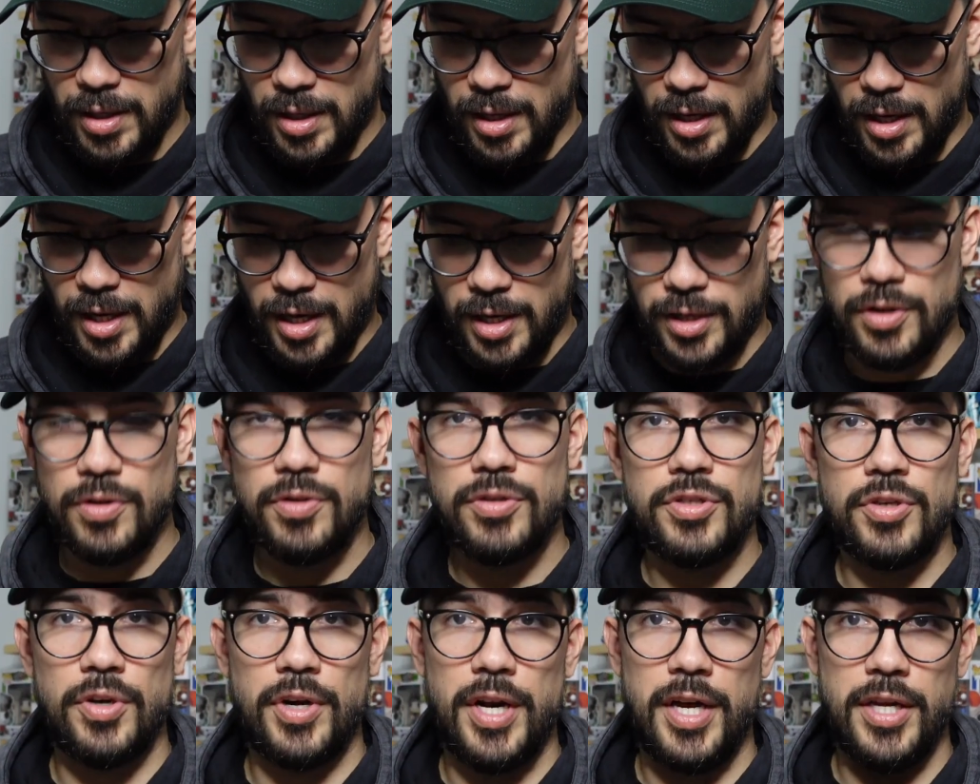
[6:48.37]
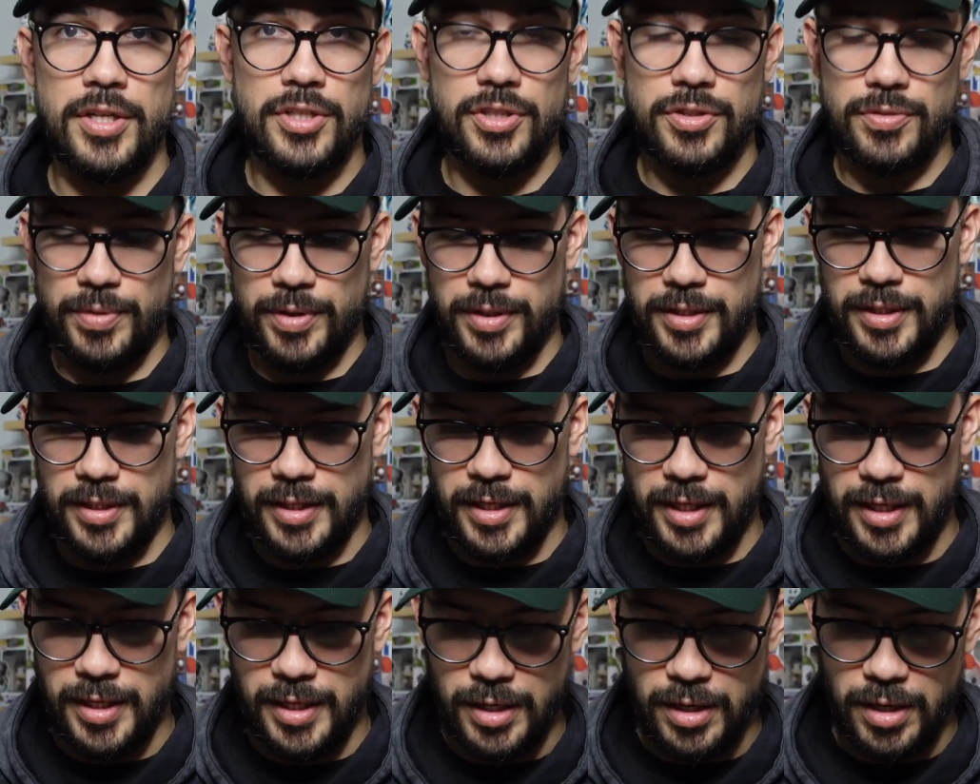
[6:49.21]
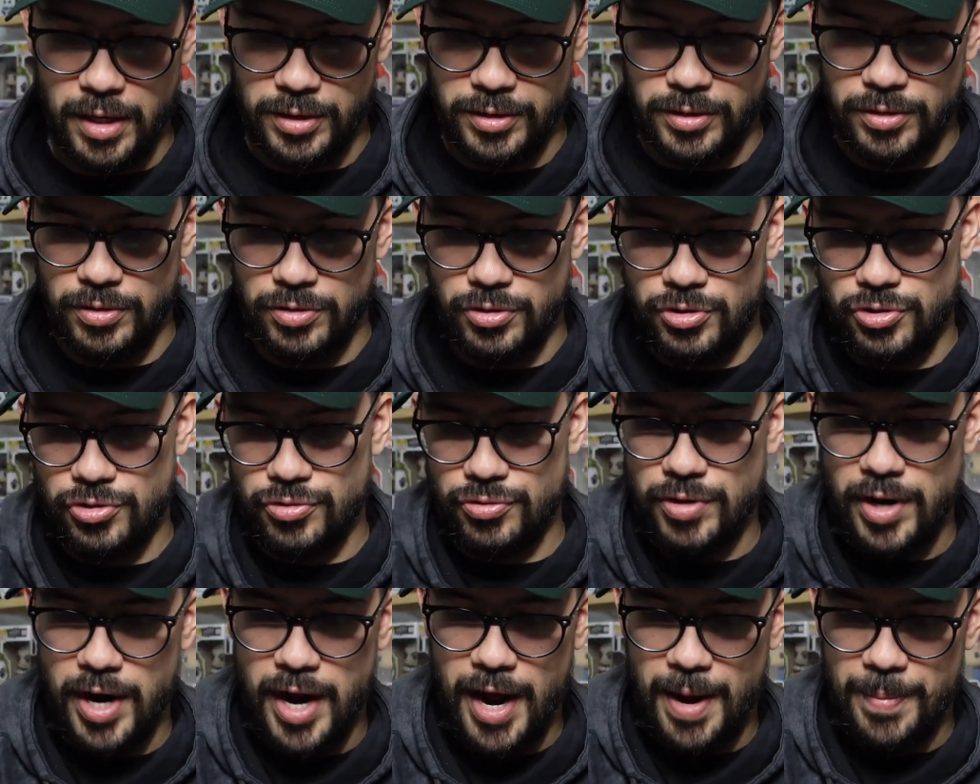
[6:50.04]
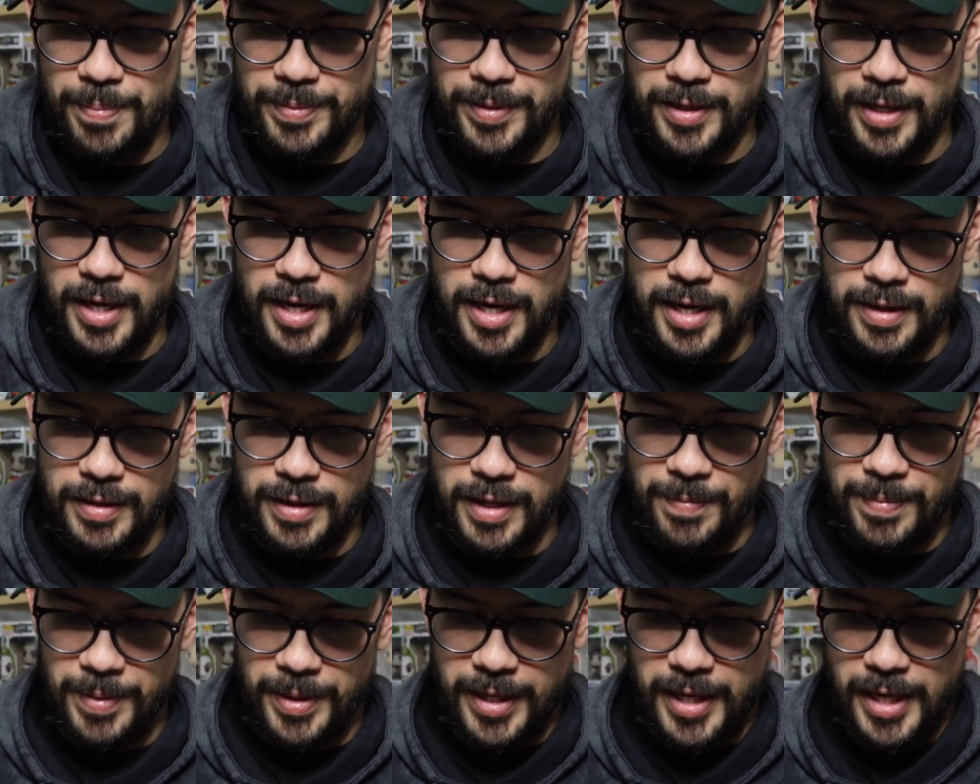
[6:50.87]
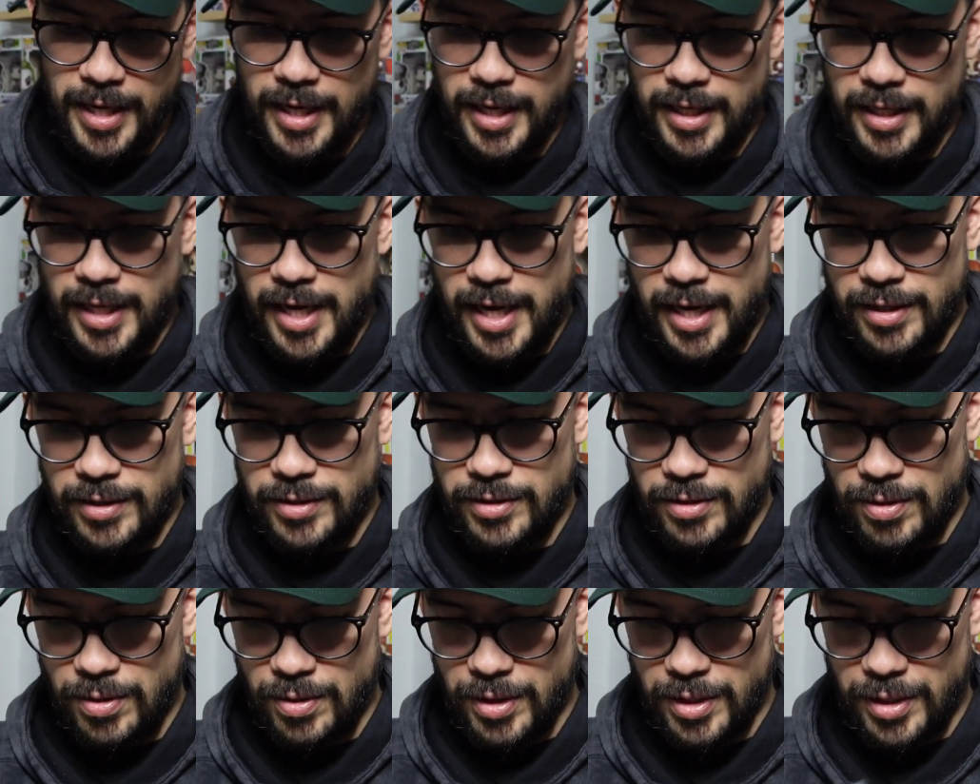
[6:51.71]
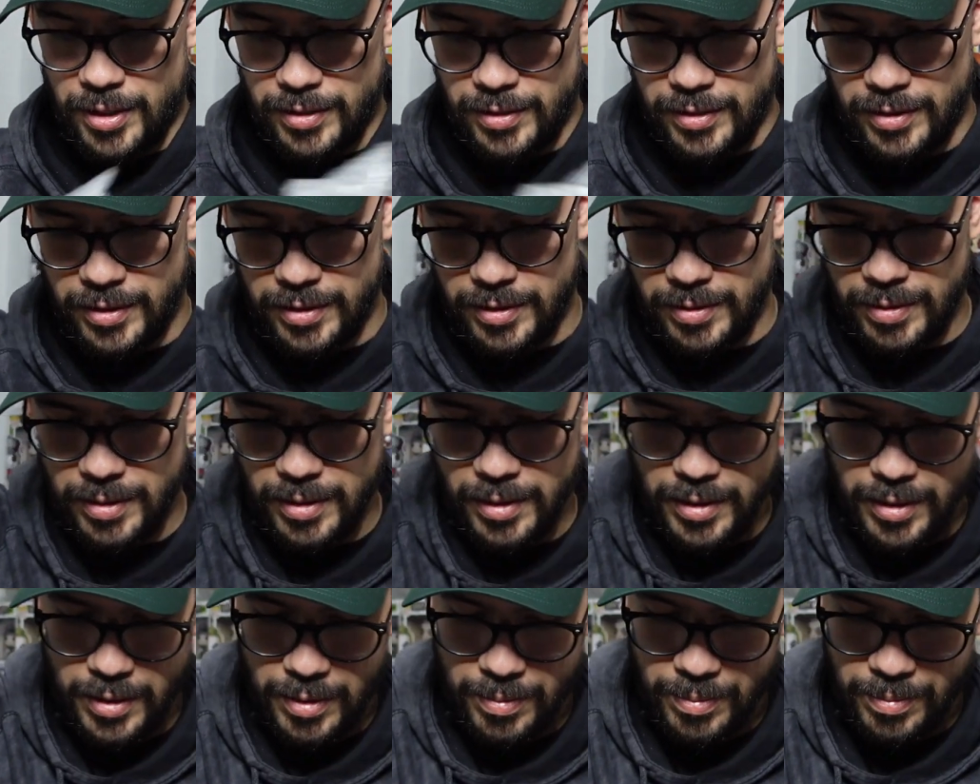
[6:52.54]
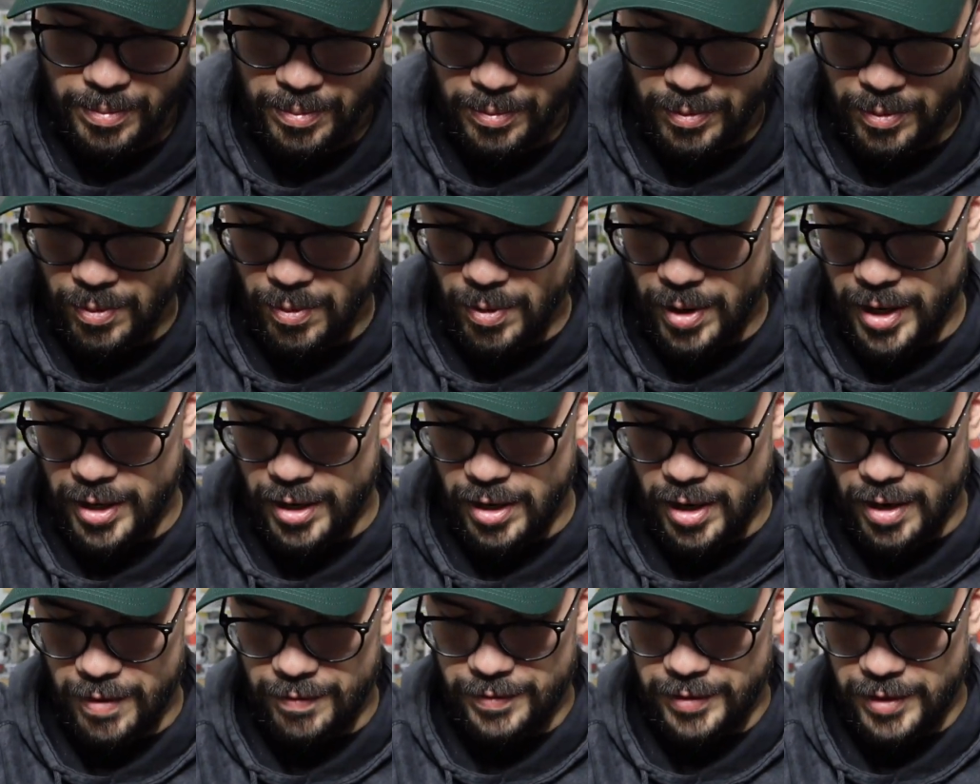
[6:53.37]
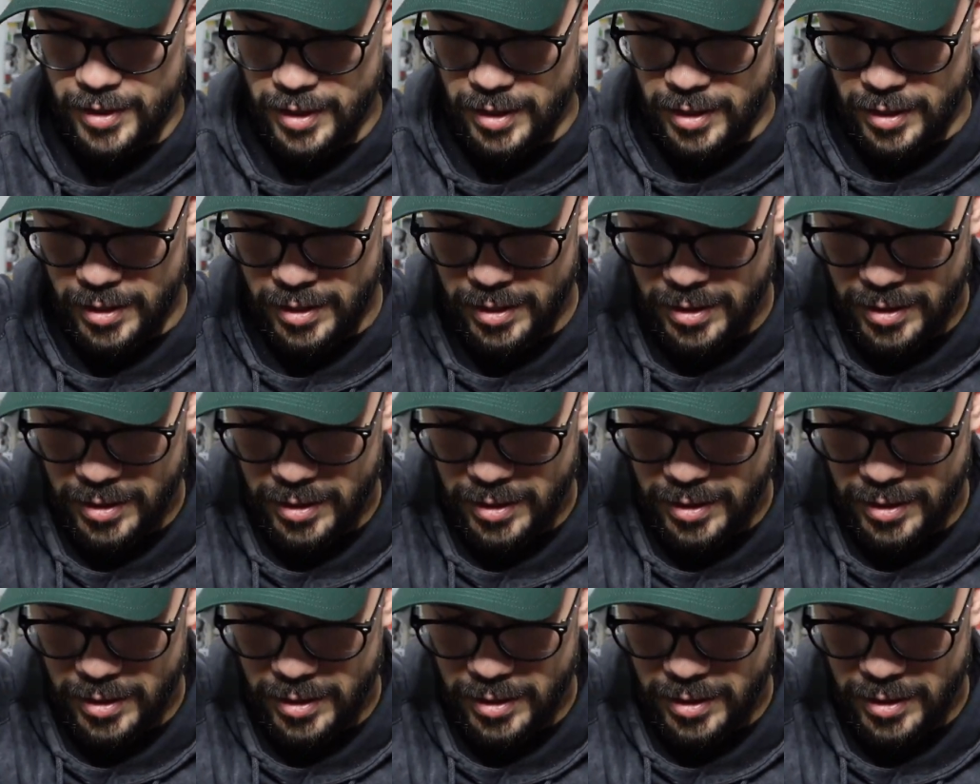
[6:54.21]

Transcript: a new soda that just recently also dropped, and they've been getting a lot of sodas quite often.